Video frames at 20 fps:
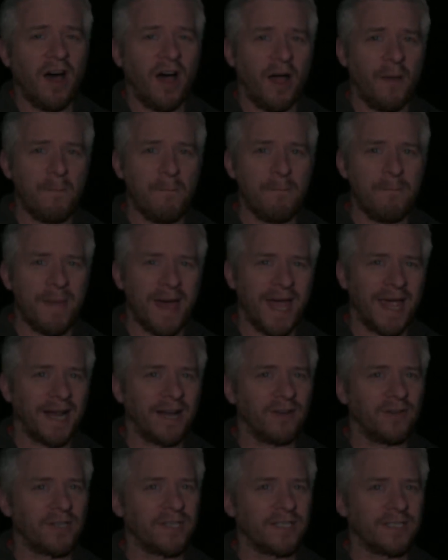I
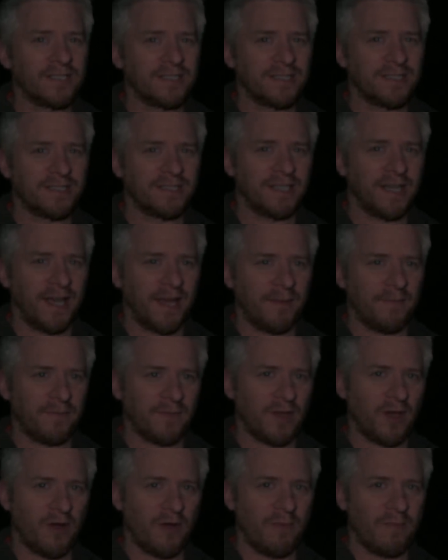may look at
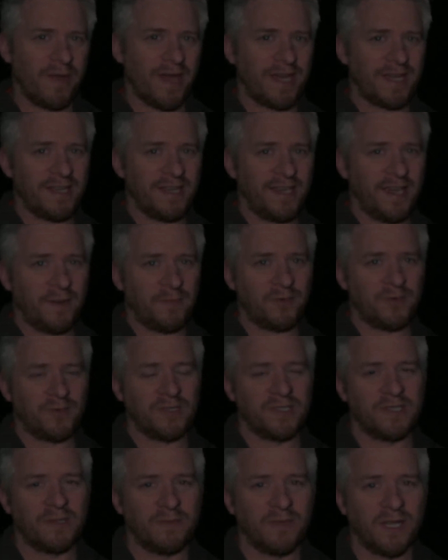um, going back and
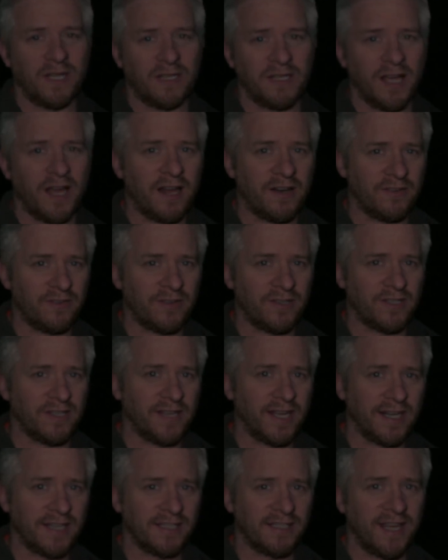capturing some of that data at a
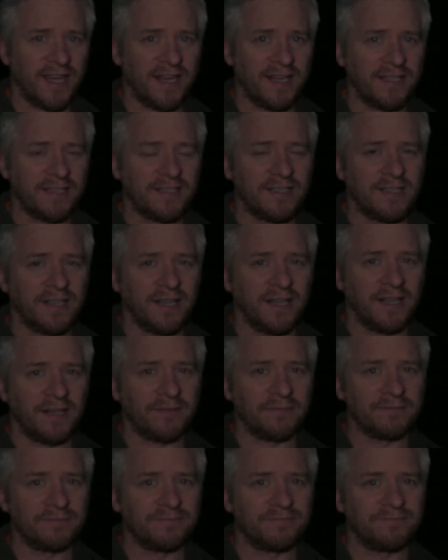later date,
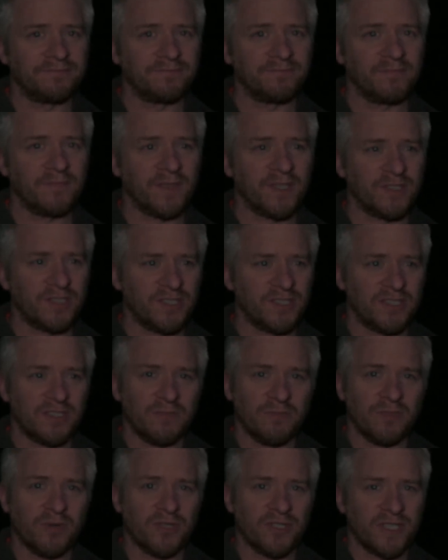um, just
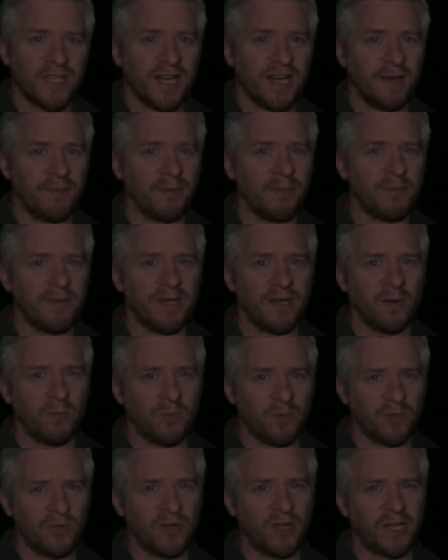to boost that up a bit. I
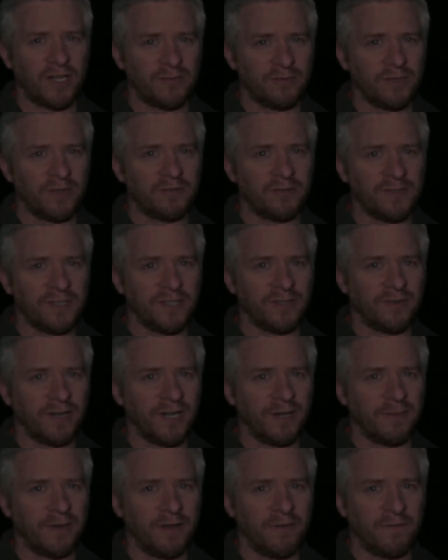would like roughly
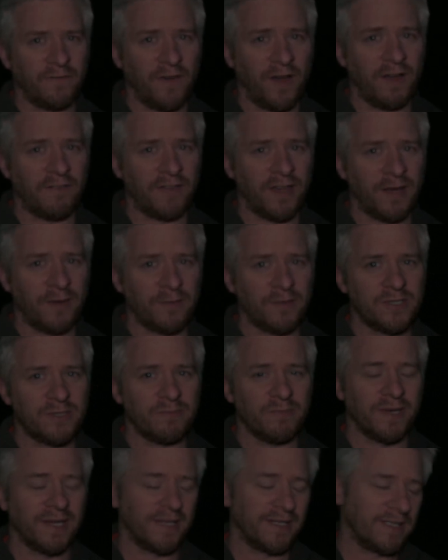around about five hours,
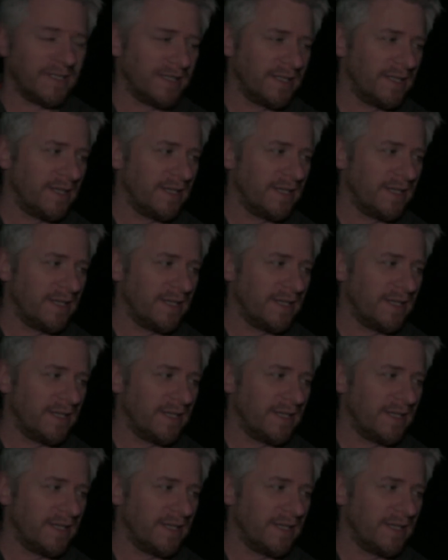but